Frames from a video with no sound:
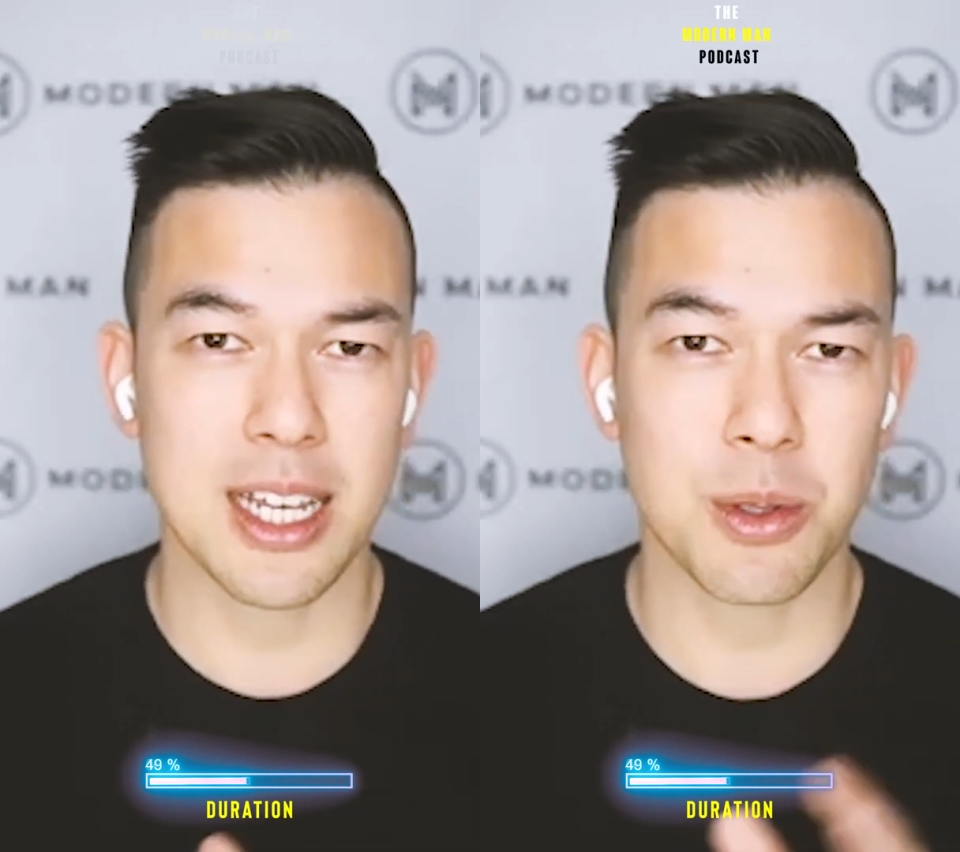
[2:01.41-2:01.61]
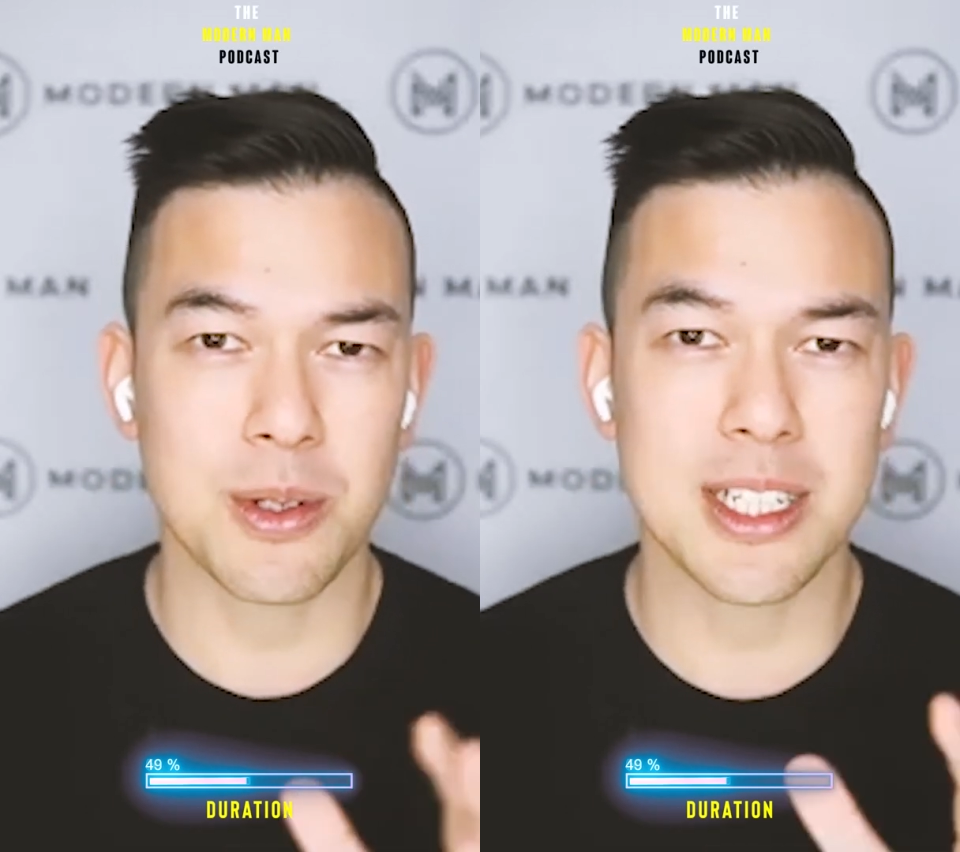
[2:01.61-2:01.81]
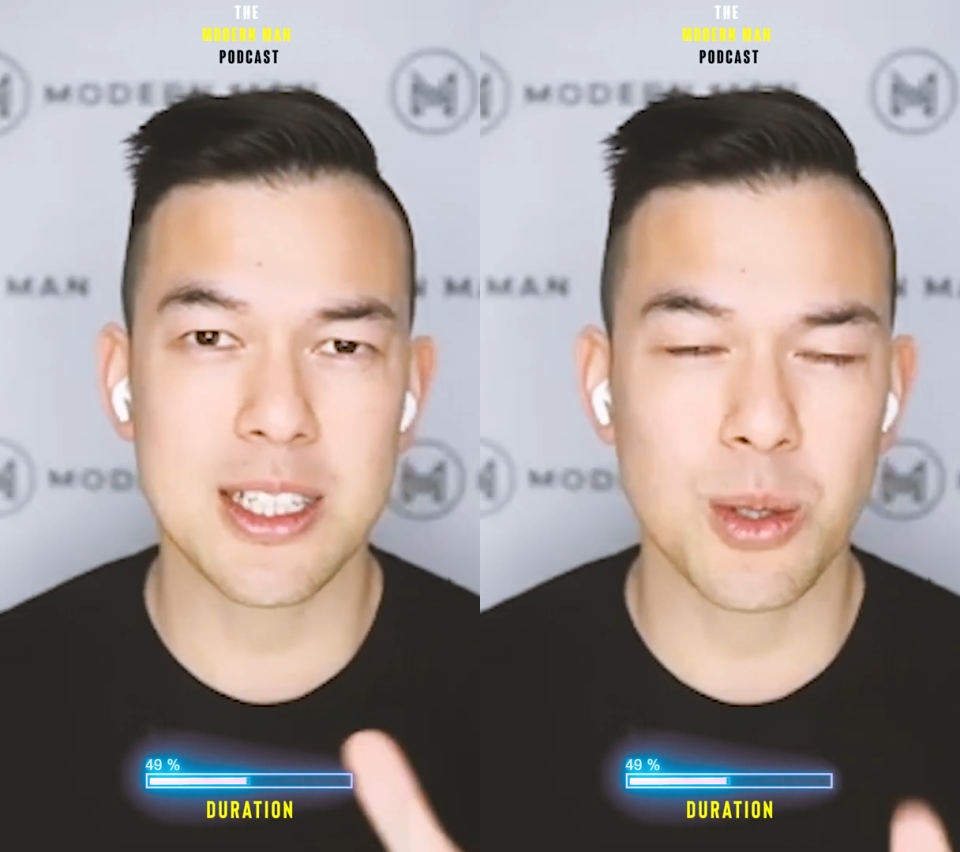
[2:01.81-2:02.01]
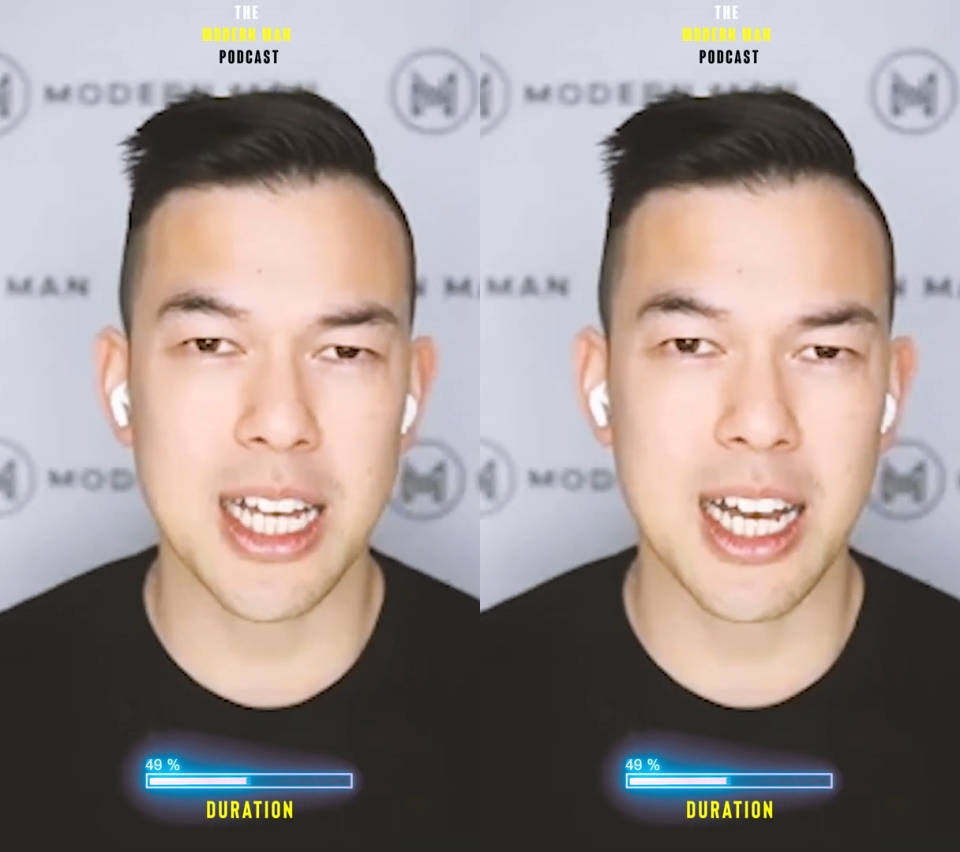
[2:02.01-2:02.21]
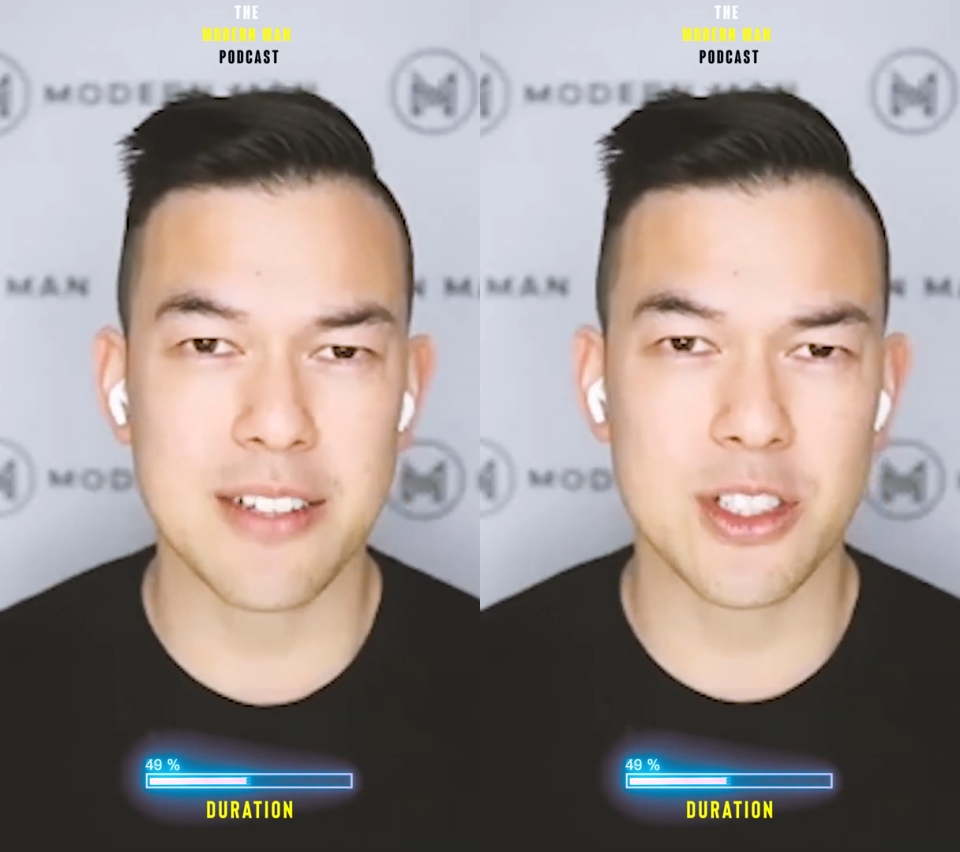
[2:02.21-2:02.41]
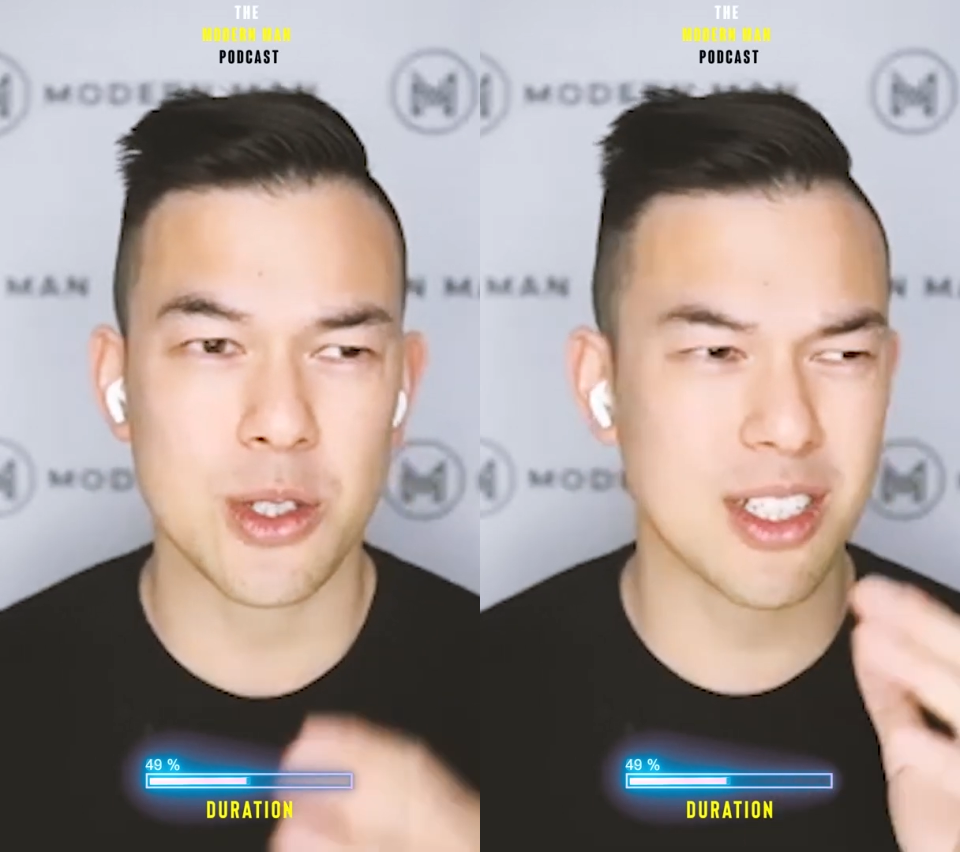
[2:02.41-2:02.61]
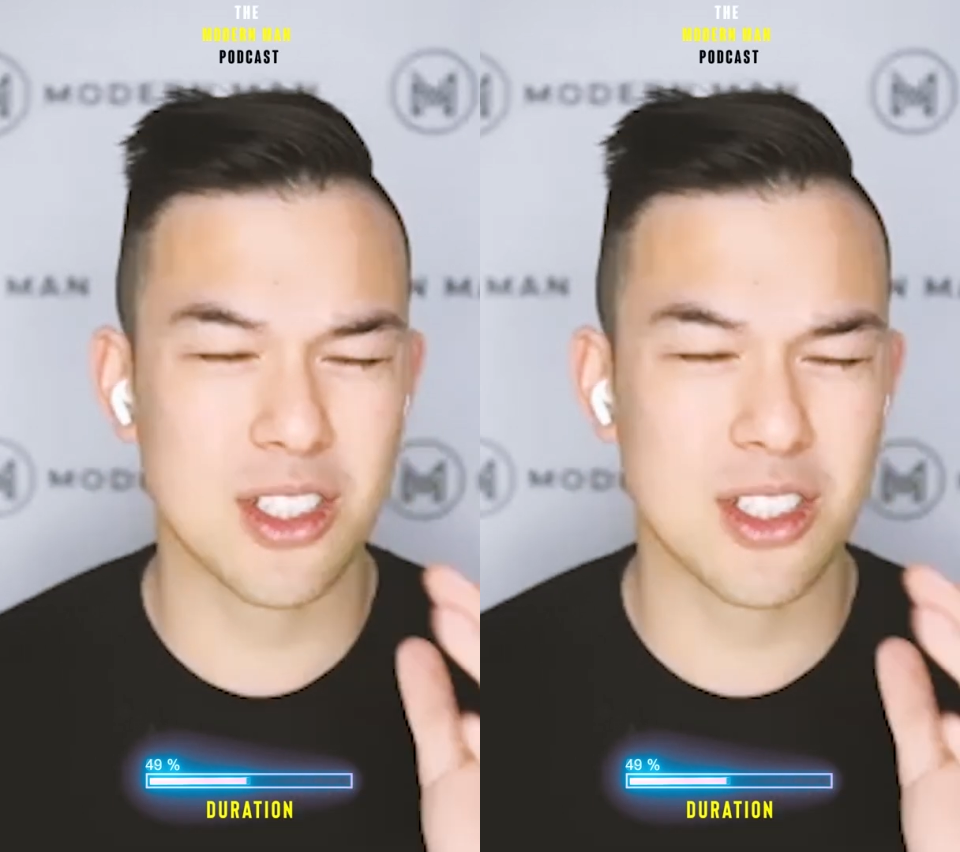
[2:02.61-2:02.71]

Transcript: well, he looks after you, he's